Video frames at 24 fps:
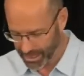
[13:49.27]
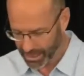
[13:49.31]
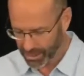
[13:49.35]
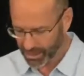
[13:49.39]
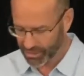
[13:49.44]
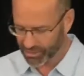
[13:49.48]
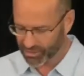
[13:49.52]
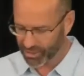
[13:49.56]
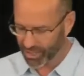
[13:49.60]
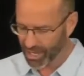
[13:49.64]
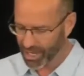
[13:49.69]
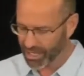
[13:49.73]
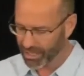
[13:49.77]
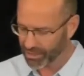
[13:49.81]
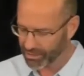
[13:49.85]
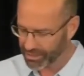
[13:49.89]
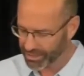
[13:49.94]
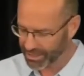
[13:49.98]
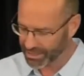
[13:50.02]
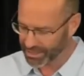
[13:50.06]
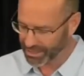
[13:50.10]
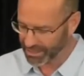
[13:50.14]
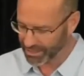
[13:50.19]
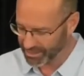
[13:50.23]
Because I look
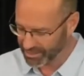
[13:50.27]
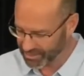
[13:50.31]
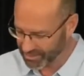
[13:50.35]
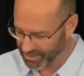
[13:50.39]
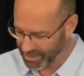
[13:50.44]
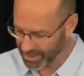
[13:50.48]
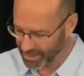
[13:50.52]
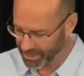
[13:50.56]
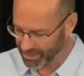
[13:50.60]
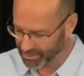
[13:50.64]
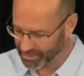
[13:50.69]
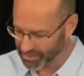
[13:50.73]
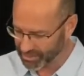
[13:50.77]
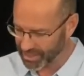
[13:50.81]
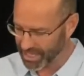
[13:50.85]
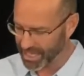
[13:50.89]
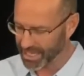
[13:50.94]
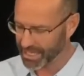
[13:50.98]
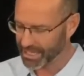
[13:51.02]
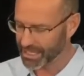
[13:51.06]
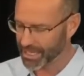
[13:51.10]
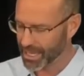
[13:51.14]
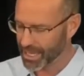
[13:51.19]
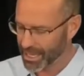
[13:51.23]
at this and I
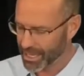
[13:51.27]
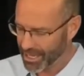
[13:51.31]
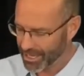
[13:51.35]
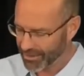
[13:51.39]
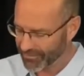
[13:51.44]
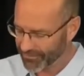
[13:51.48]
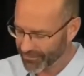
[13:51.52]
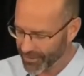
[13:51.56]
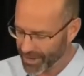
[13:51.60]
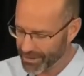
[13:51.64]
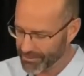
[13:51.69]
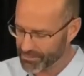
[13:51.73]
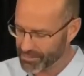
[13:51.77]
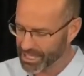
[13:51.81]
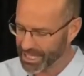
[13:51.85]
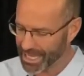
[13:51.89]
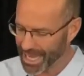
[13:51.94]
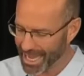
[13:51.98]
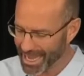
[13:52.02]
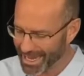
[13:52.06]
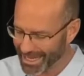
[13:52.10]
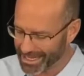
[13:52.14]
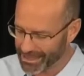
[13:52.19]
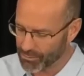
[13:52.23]
say, if I'm
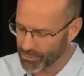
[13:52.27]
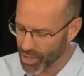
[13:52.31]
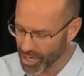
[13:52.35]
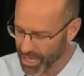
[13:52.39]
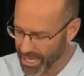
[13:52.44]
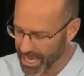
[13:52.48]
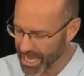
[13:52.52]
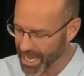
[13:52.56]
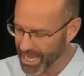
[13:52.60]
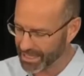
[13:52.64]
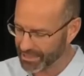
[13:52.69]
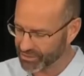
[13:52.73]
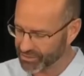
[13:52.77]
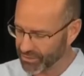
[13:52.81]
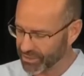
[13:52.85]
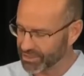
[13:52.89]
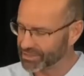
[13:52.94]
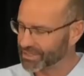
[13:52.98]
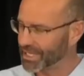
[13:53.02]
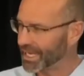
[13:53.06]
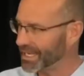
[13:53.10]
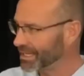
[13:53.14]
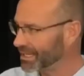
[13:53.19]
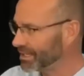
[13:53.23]
guarding my heart, so I
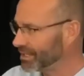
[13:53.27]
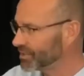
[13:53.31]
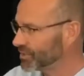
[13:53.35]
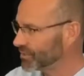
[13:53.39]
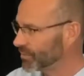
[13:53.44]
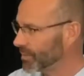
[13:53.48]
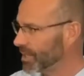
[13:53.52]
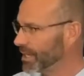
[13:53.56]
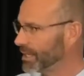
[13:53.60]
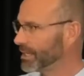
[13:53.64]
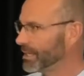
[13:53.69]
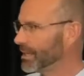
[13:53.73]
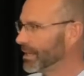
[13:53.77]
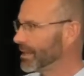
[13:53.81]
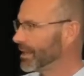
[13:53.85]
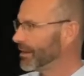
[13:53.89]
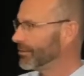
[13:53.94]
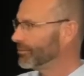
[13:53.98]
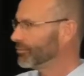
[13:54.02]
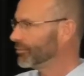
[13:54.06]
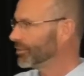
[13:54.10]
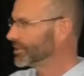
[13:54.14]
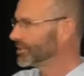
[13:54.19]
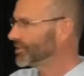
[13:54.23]
take this one,
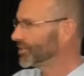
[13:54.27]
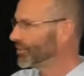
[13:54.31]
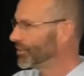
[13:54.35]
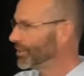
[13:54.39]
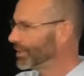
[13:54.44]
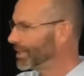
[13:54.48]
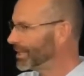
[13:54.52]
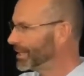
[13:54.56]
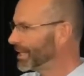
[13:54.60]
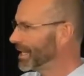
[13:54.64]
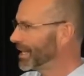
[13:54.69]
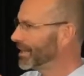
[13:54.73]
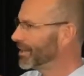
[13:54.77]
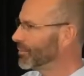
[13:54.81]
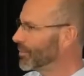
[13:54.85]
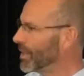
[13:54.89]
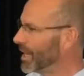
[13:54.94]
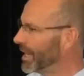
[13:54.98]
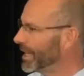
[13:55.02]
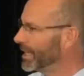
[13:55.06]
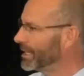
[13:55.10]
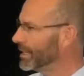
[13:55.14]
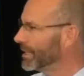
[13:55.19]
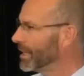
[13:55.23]
return it the other
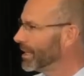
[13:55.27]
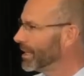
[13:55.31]
way.